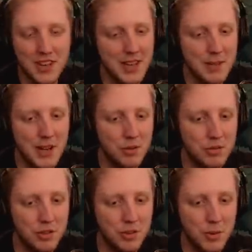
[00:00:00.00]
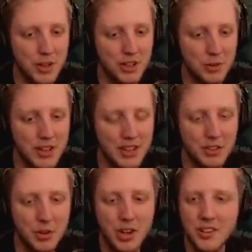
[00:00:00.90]
I tried to get my hours reduced at work. They were taking
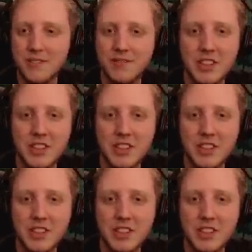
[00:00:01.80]
too long.